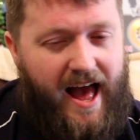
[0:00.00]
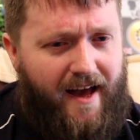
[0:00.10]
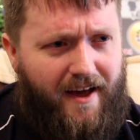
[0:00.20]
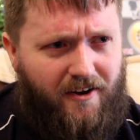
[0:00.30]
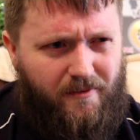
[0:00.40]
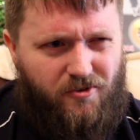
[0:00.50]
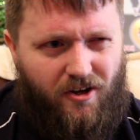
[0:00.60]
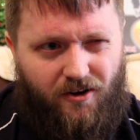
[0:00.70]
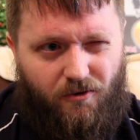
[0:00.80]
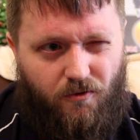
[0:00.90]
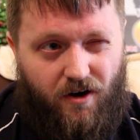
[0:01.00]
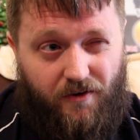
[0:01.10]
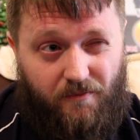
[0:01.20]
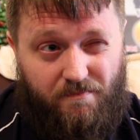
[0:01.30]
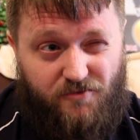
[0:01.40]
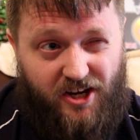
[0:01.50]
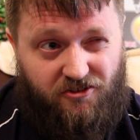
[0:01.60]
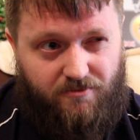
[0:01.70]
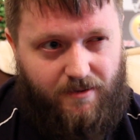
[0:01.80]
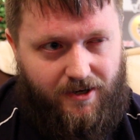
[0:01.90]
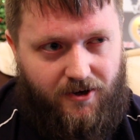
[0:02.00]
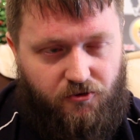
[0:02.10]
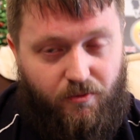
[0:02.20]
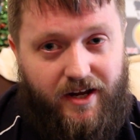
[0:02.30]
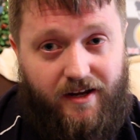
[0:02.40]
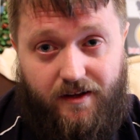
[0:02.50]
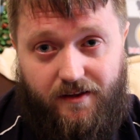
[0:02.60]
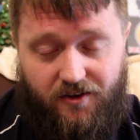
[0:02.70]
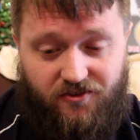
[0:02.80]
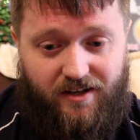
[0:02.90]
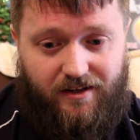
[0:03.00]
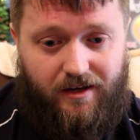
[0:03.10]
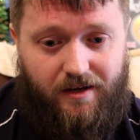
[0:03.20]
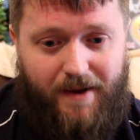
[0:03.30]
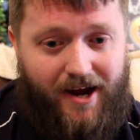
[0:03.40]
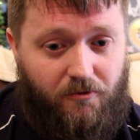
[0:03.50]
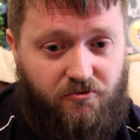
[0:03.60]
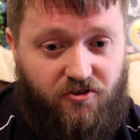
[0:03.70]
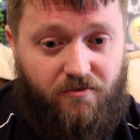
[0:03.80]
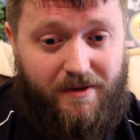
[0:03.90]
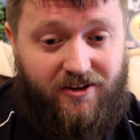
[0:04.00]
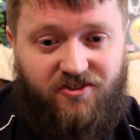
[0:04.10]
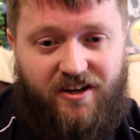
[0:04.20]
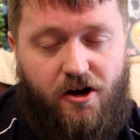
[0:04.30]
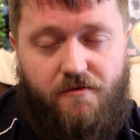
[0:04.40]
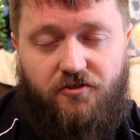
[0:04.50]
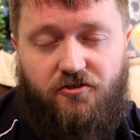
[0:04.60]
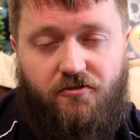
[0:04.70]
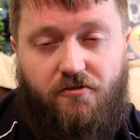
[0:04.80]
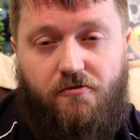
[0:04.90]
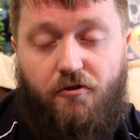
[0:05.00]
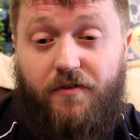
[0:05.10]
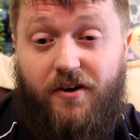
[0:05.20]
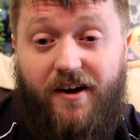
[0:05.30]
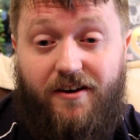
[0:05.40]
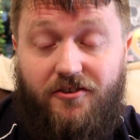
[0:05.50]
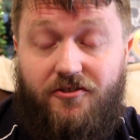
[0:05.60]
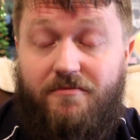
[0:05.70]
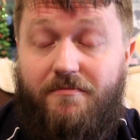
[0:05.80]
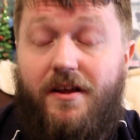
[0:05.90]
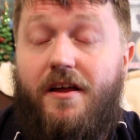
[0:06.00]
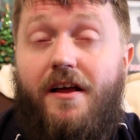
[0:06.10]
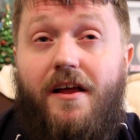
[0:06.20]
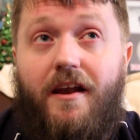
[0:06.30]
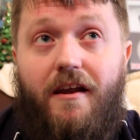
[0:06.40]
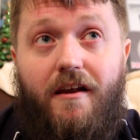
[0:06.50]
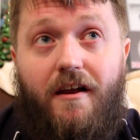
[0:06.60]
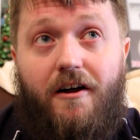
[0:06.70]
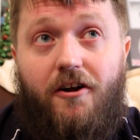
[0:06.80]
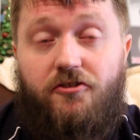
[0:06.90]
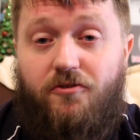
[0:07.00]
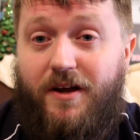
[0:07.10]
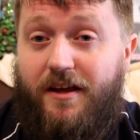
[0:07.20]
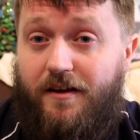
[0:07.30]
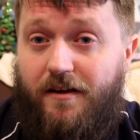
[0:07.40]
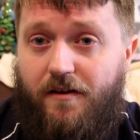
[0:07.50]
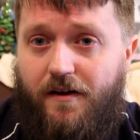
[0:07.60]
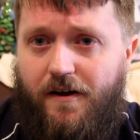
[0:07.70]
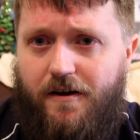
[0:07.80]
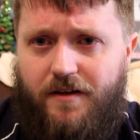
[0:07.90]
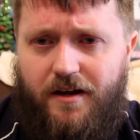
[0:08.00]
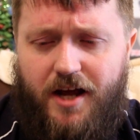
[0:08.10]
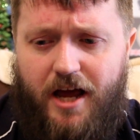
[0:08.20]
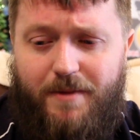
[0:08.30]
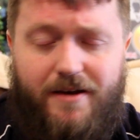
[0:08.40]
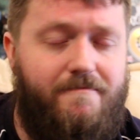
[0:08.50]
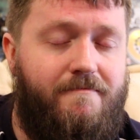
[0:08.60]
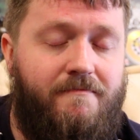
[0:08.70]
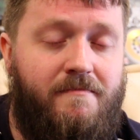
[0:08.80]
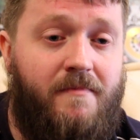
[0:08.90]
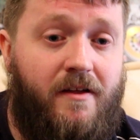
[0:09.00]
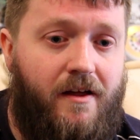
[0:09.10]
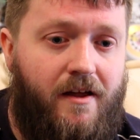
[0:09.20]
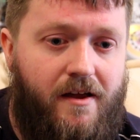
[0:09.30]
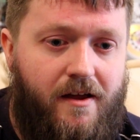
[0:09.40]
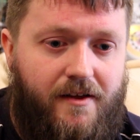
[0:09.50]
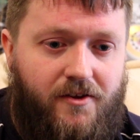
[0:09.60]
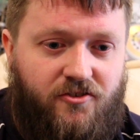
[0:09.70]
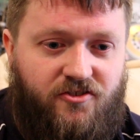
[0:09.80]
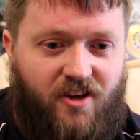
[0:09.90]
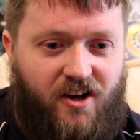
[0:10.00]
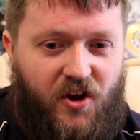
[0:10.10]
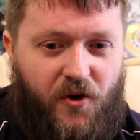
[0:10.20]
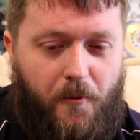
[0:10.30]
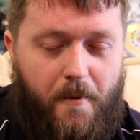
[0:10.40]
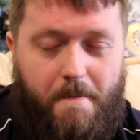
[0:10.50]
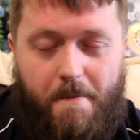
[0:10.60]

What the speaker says: And I'm told, and I chased them up last week, they said the panels had been sent over to Northern Ireland last week after they came in. So